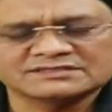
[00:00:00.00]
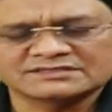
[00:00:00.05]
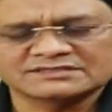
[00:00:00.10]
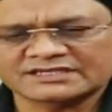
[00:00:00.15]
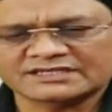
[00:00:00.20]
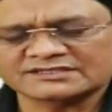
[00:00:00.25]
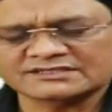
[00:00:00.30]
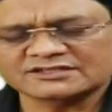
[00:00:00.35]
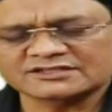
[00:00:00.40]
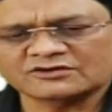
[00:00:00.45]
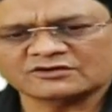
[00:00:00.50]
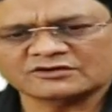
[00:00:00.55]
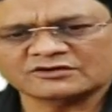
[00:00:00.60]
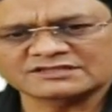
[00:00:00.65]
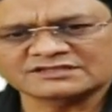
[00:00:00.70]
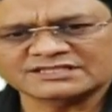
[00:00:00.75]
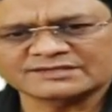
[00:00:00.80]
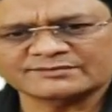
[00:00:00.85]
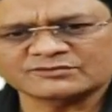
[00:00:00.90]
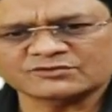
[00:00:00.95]
That is, the
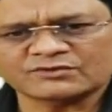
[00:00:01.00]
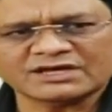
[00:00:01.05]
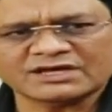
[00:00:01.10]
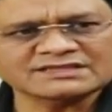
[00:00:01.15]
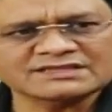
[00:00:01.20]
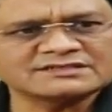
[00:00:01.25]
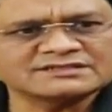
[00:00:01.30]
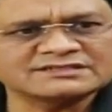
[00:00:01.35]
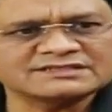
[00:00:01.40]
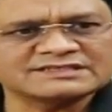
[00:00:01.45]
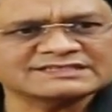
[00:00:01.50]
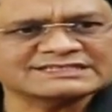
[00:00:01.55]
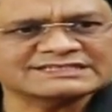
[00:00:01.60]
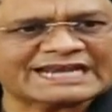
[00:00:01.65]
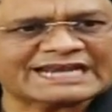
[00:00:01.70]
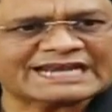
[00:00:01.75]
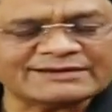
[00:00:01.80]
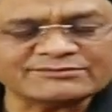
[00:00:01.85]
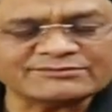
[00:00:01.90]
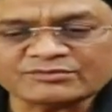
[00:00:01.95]
concept was
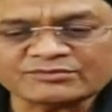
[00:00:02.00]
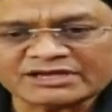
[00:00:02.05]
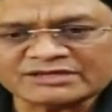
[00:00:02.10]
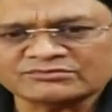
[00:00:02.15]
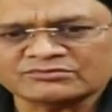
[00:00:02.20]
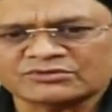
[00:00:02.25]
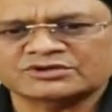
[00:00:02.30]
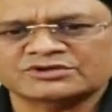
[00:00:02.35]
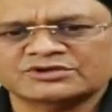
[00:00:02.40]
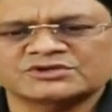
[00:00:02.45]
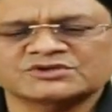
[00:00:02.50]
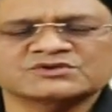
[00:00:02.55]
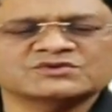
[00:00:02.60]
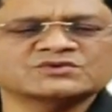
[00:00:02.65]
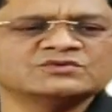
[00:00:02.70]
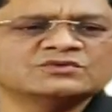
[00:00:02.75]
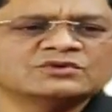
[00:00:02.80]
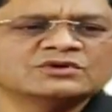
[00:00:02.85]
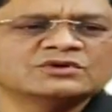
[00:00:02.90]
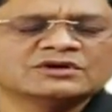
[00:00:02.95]
described by
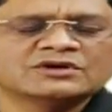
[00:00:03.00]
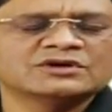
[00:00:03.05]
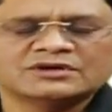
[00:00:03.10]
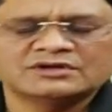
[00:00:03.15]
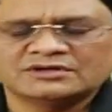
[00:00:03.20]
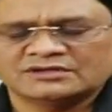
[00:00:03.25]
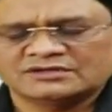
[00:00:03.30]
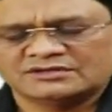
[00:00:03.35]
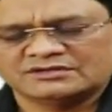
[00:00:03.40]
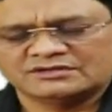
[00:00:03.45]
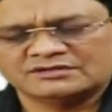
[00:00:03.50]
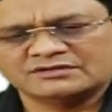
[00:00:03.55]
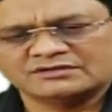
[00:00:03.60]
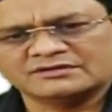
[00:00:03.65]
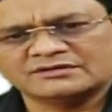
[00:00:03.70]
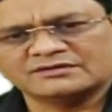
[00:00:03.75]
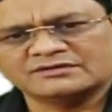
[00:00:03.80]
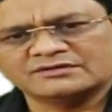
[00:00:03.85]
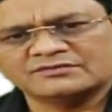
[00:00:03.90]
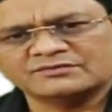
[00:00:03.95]
Montesquieu
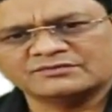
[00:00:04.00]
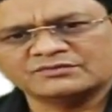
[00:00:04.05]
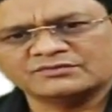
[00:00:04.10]
uh,